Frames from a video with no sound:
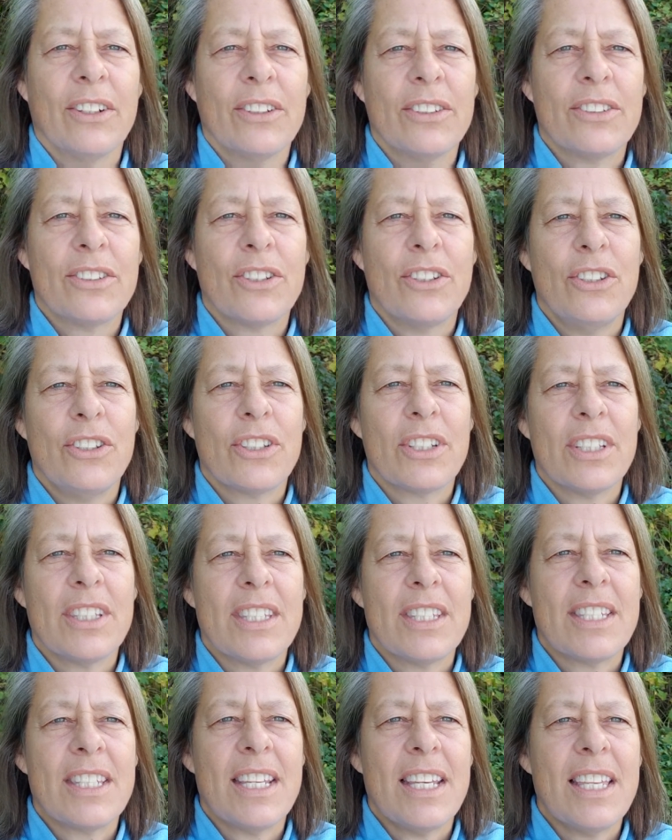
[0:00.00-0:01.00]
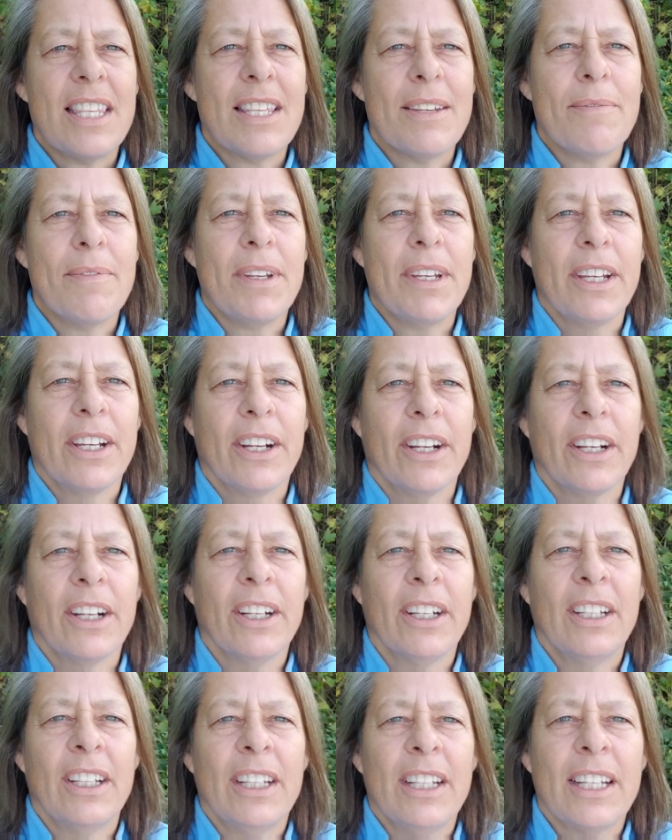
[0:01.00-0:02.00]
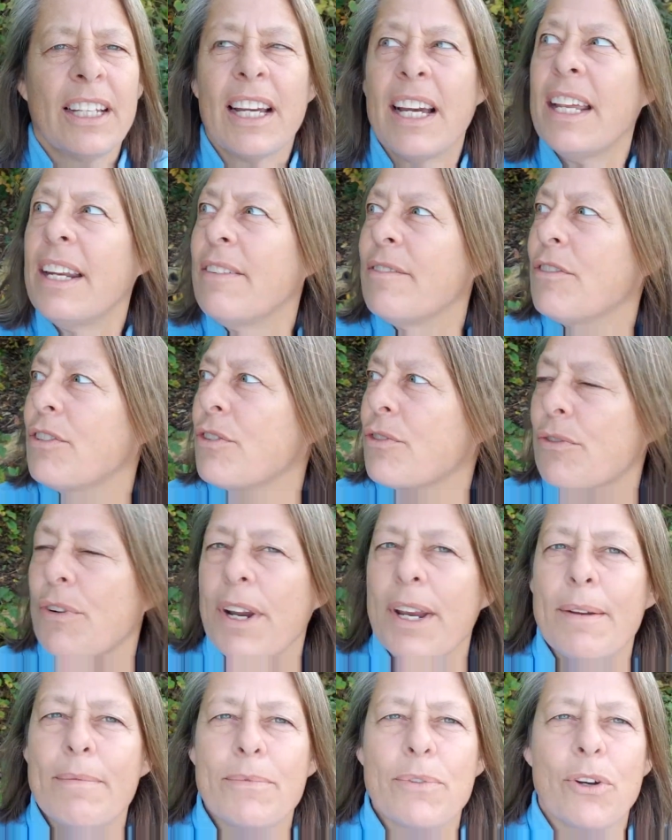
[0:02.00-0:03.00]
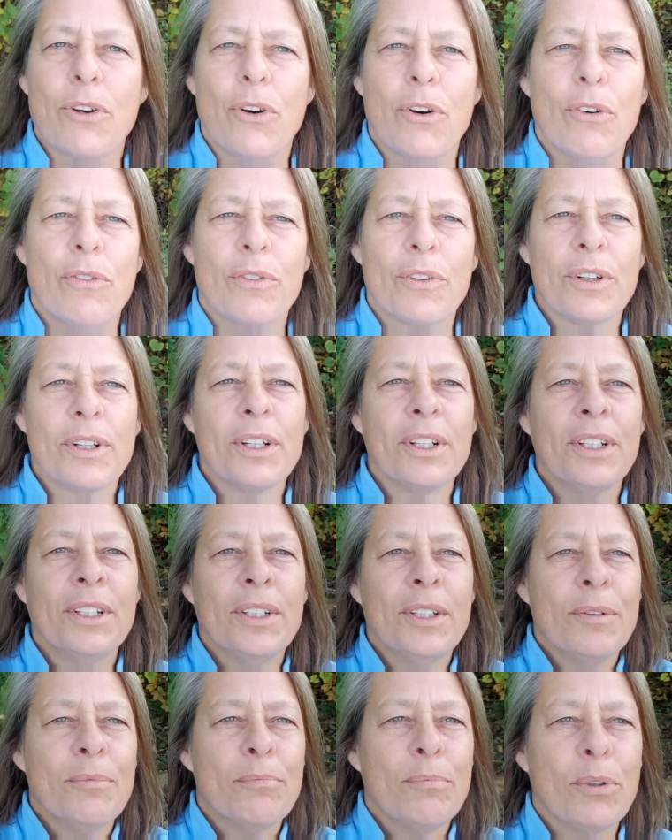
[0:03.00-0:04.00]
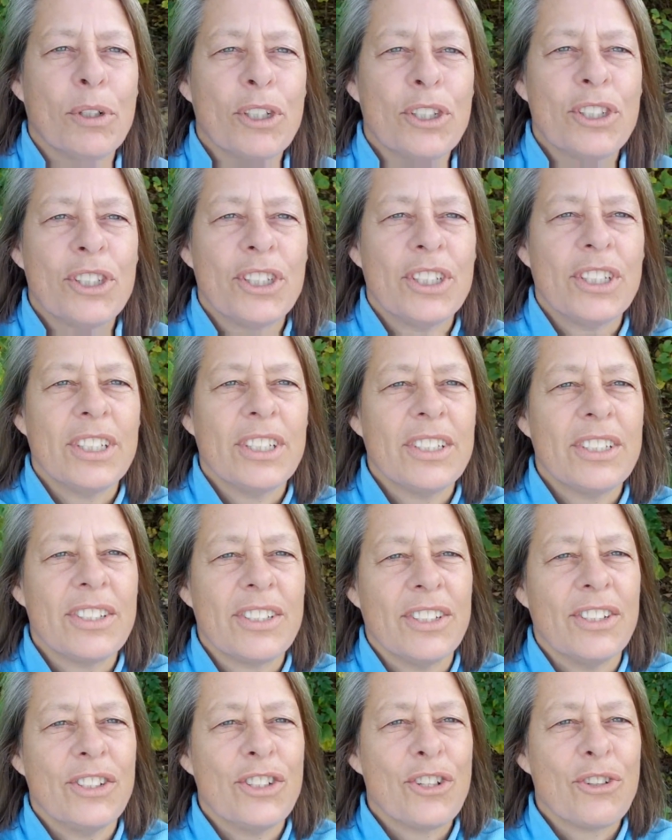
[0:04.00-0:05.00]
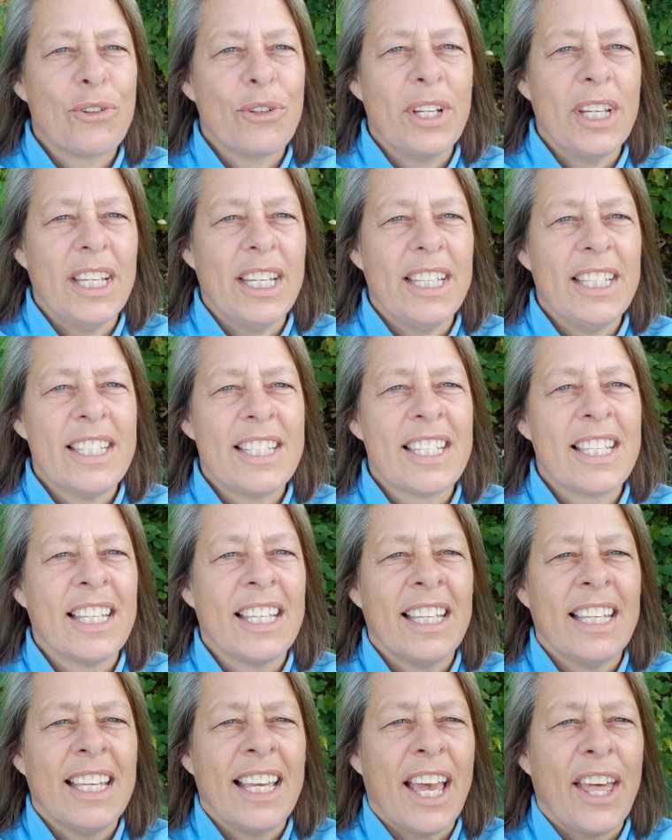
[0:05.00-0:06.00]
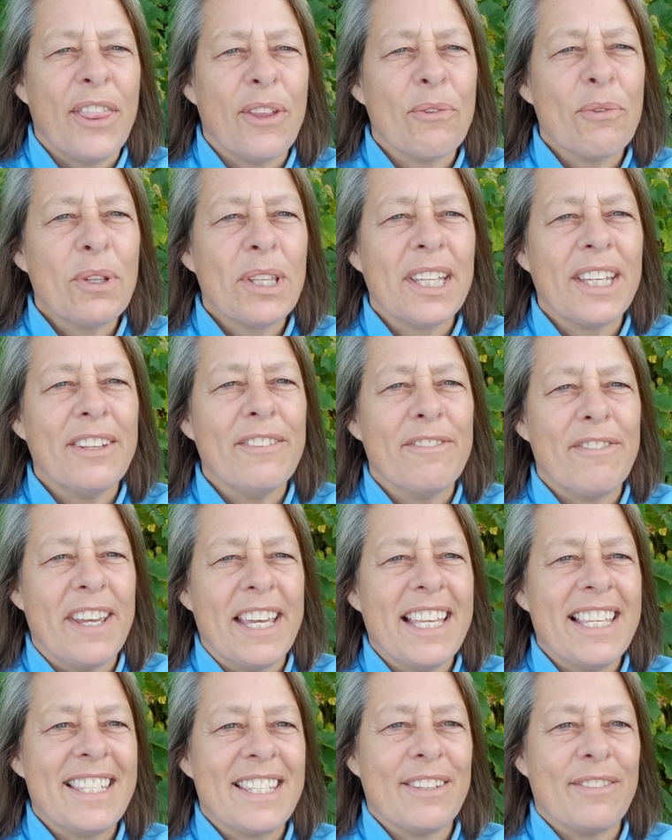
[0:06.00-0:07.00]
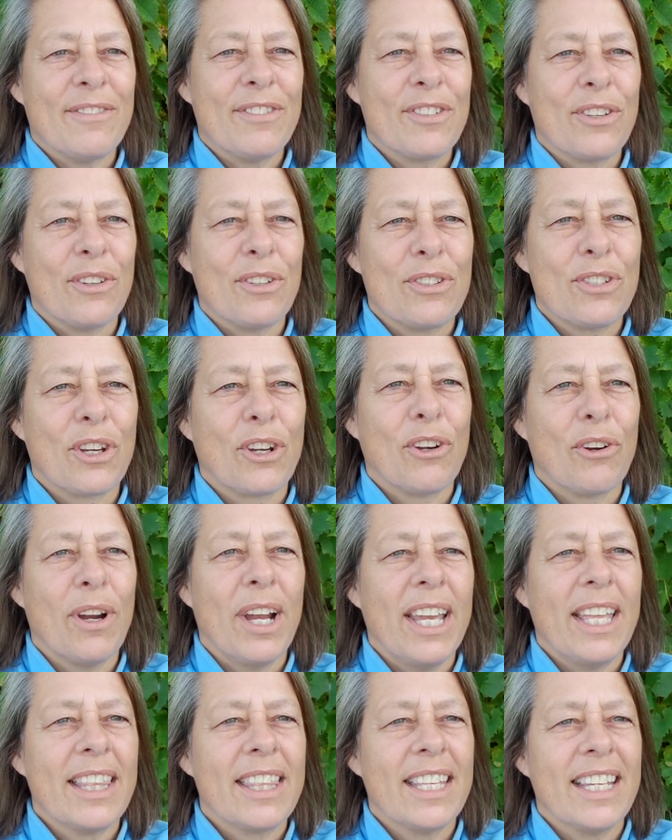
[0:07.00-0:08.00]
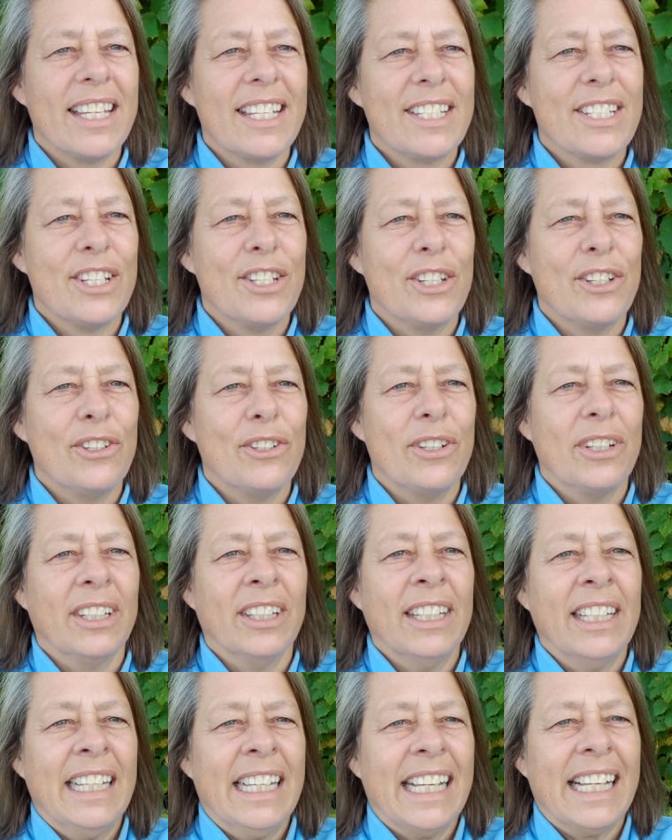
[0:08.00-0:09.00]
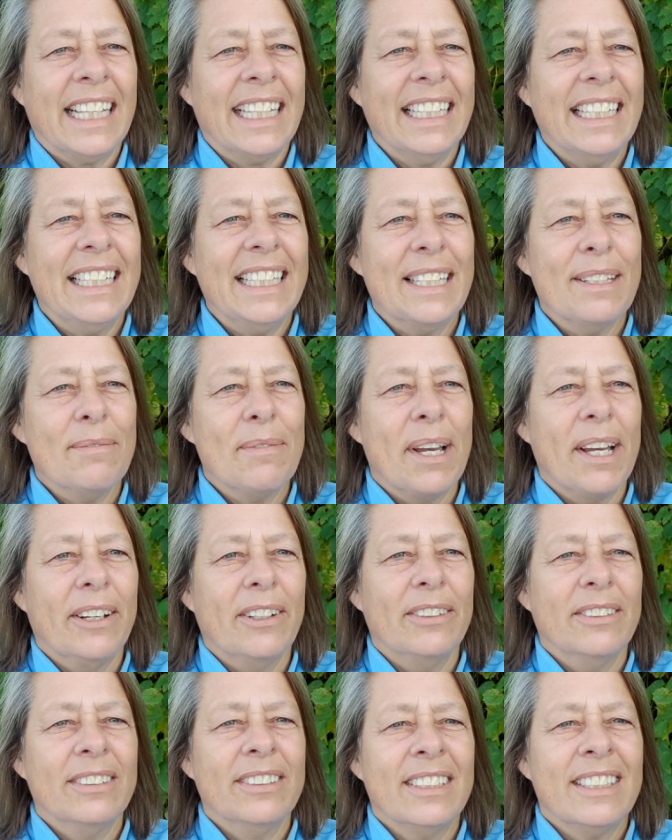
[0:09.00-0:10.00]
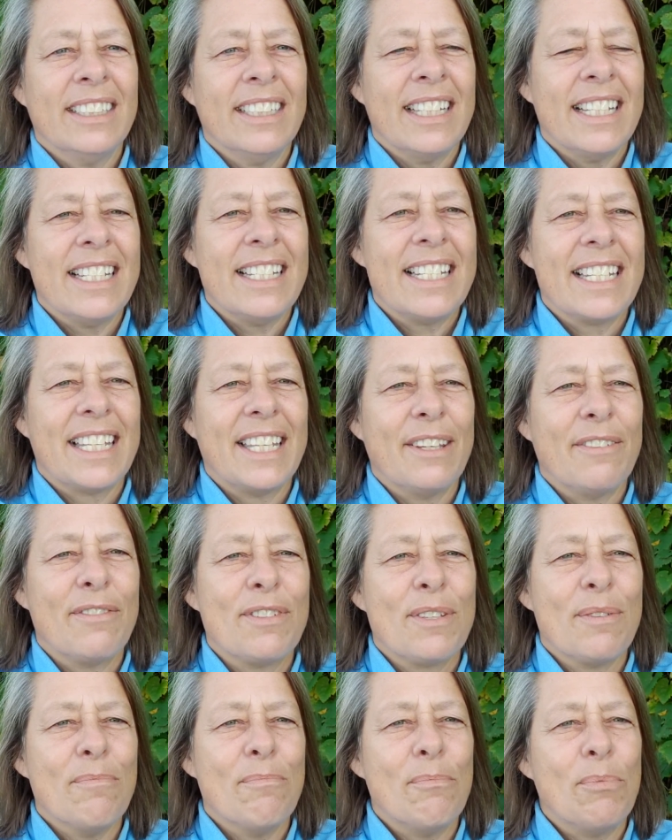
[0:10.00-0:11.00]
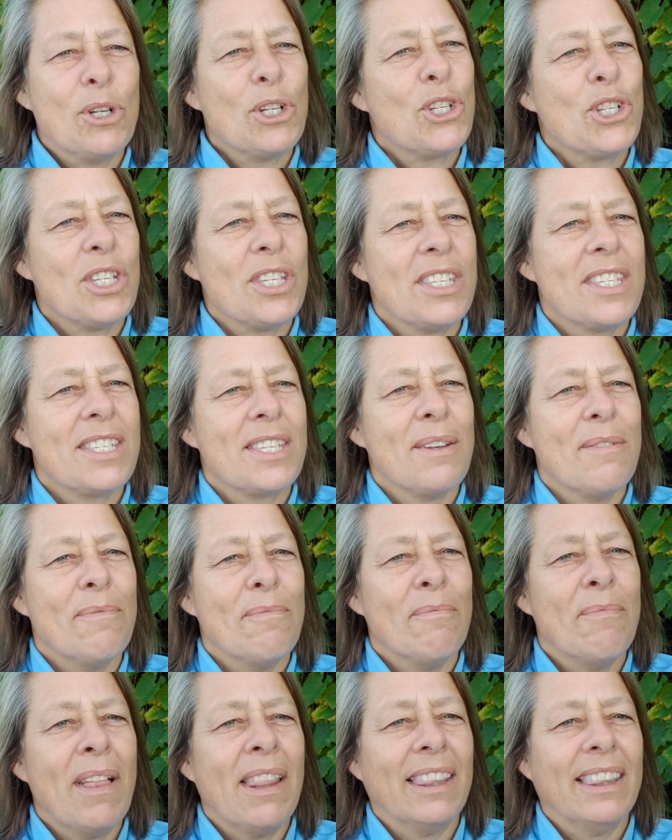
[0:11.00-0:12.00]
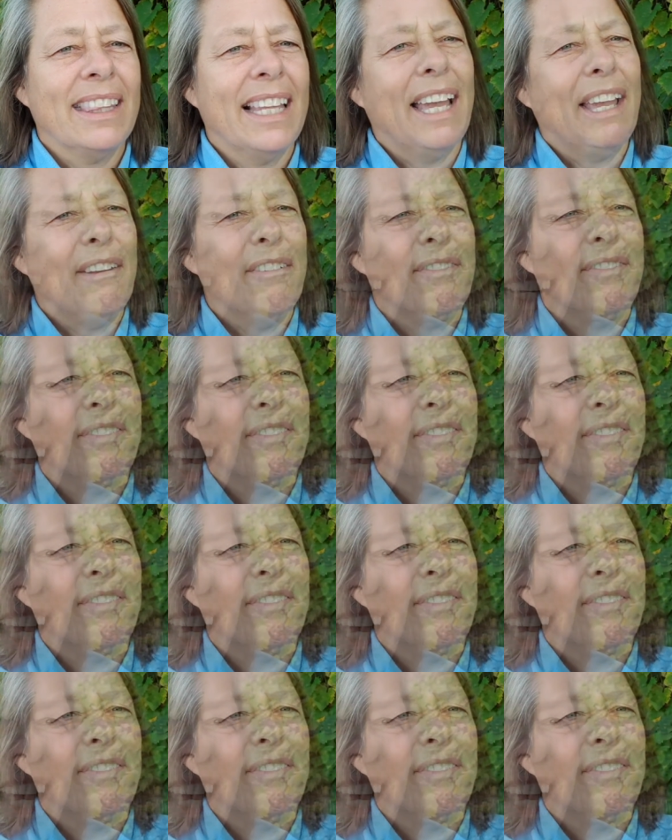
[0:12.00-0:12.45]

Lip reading: So you can see them here kind of draped over bushes and trees, and they're really invasive, so it's a great thing to do to clean them out and to give some bushes some life.